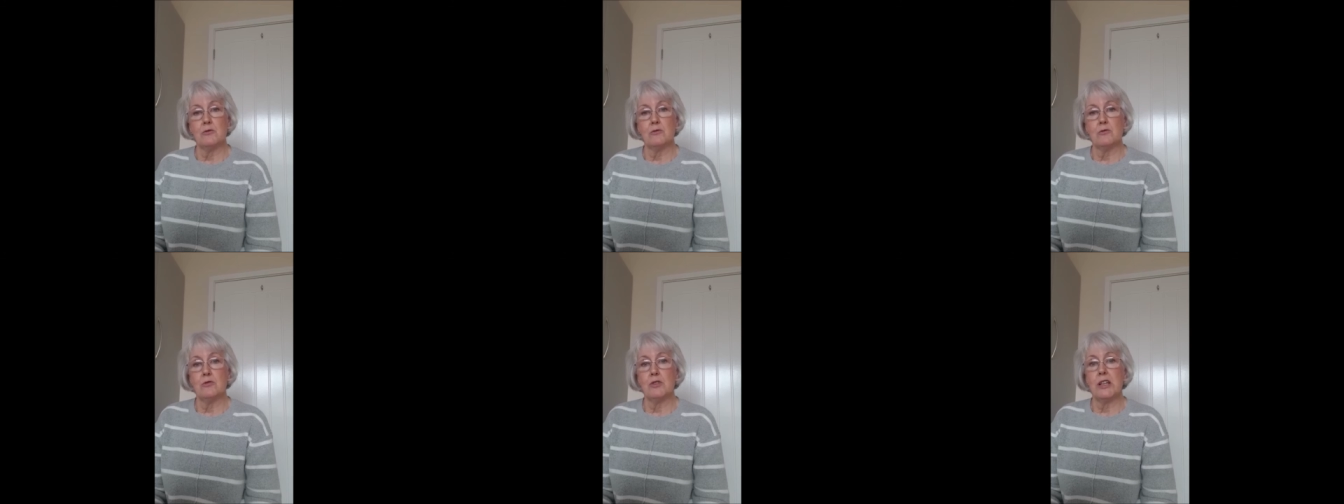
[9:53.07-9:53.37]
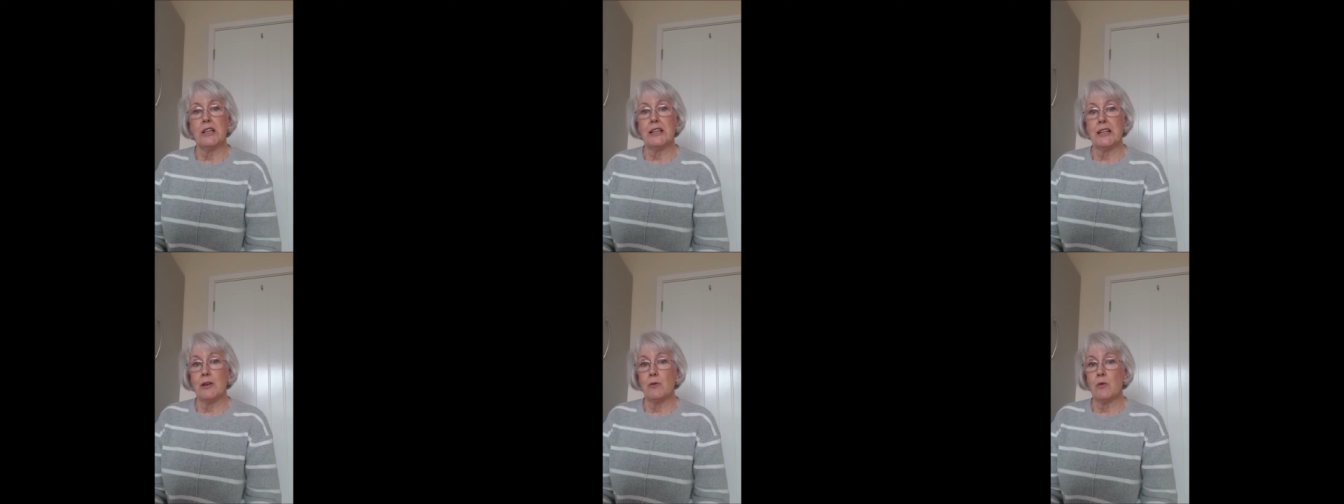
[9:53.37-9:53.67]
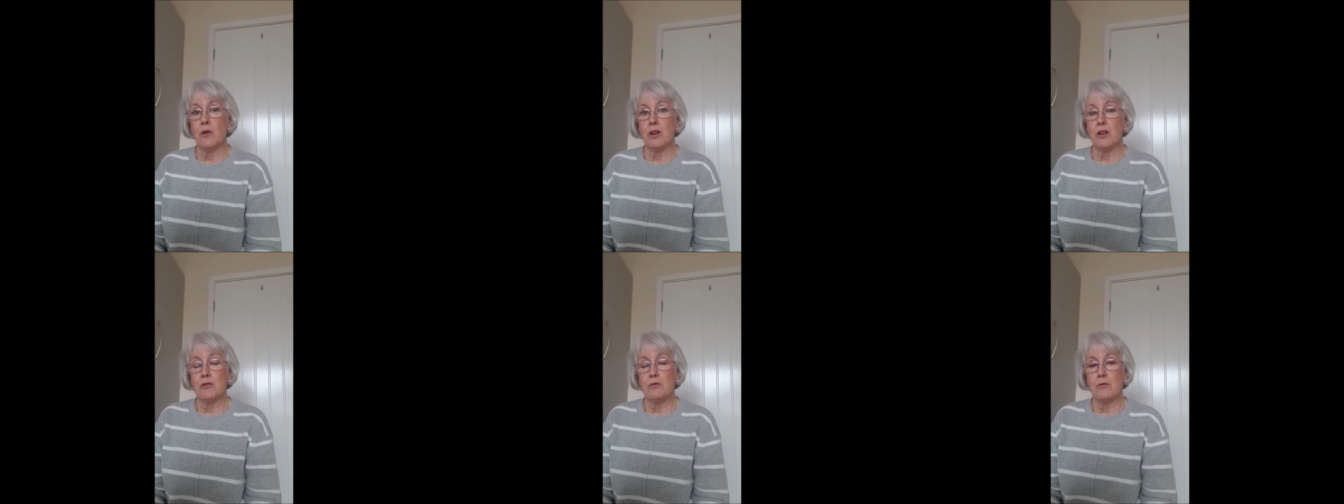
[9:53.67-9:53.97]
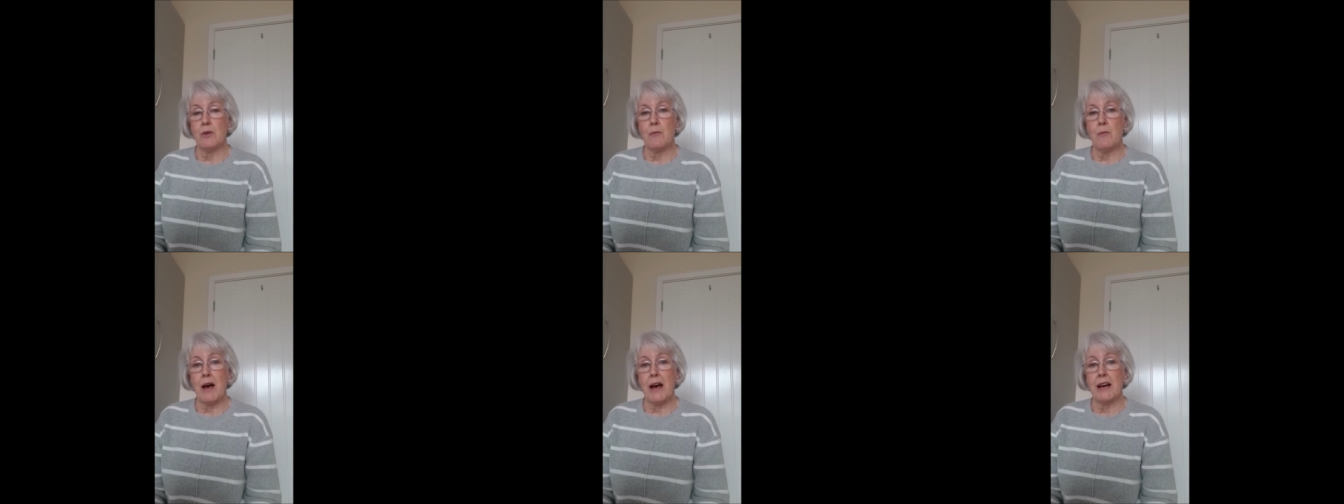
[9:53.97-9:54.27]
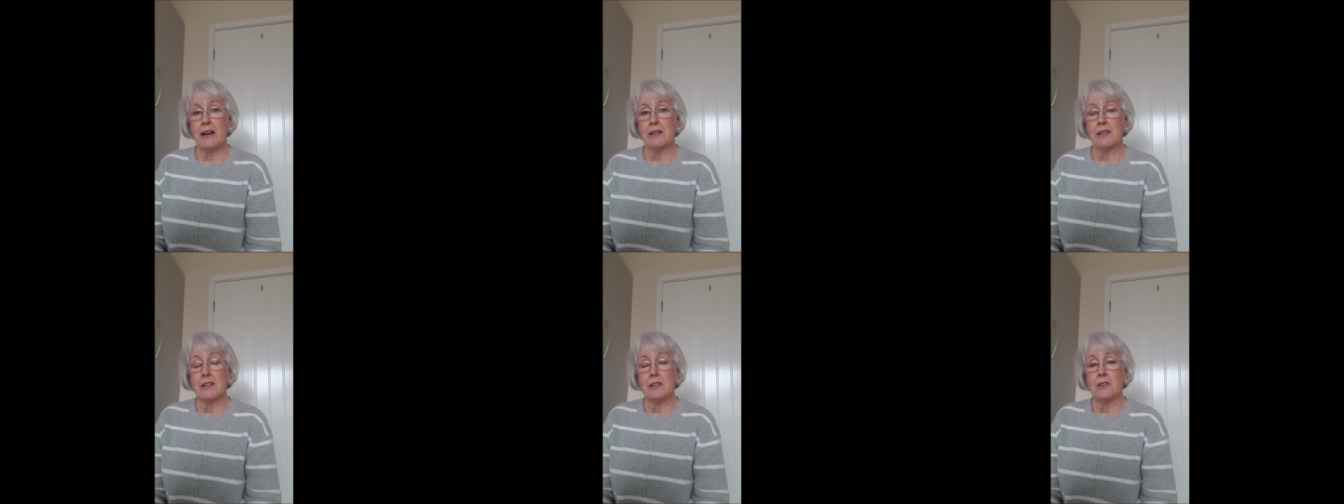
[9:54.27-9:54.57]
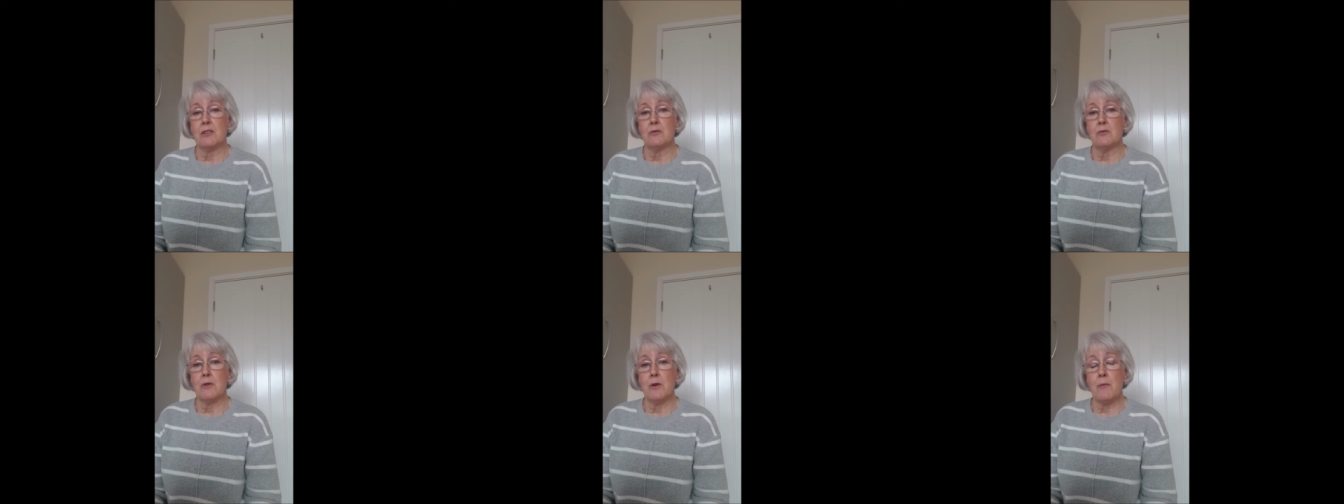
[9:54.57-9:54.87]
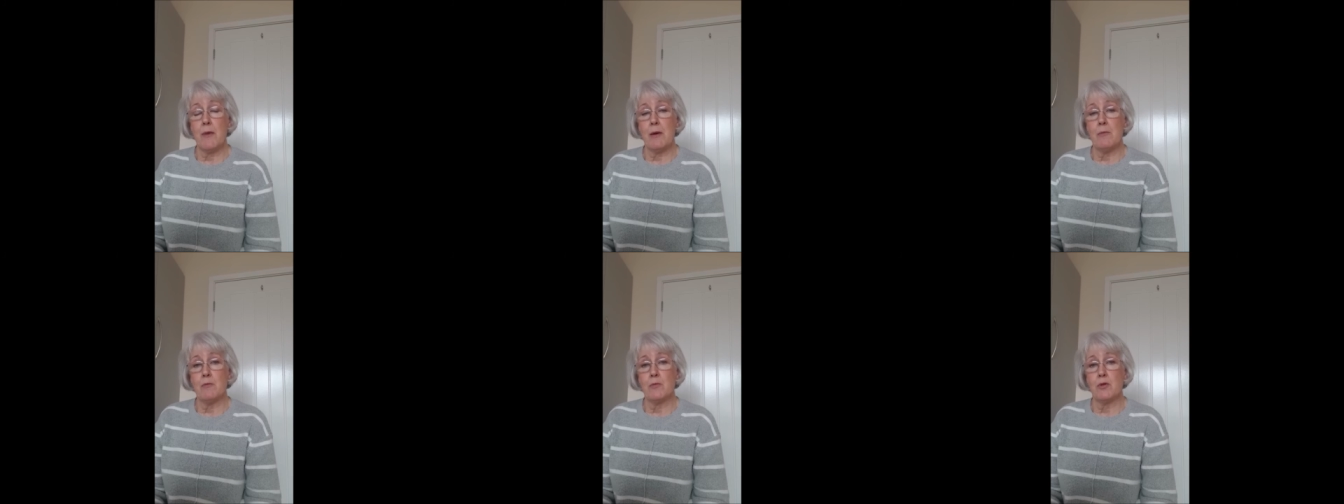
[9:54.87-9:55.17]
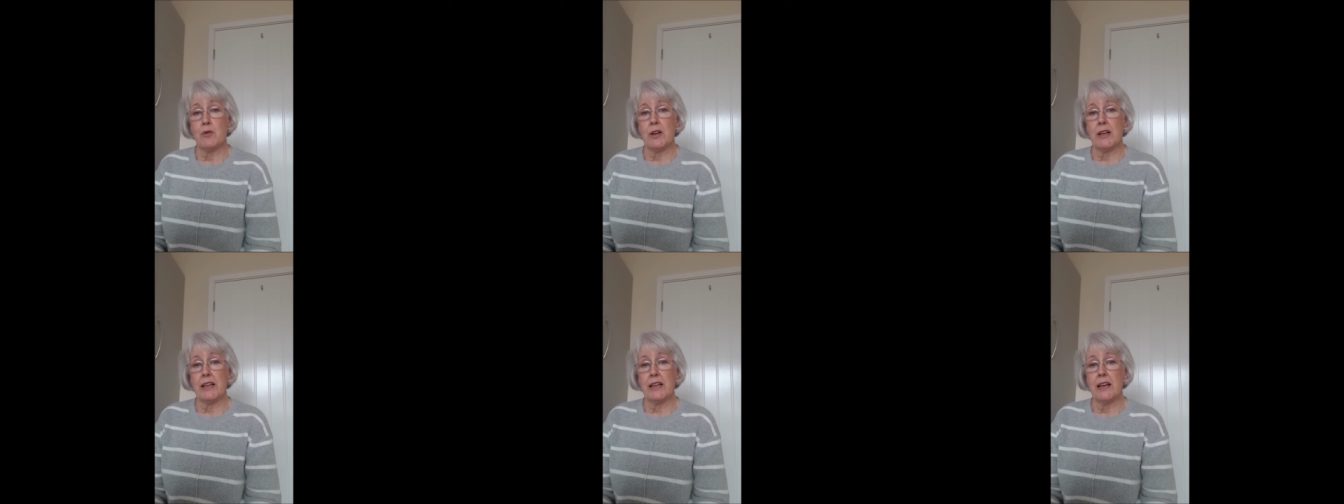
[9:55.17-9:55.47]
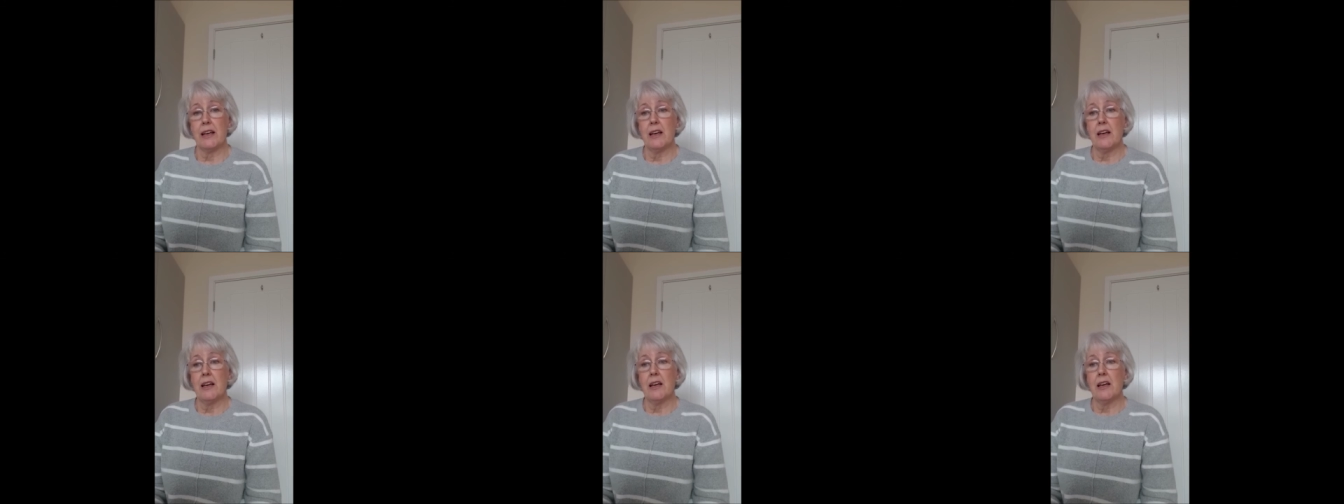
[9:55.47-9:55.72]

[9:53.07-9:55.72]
really worth remind, remembering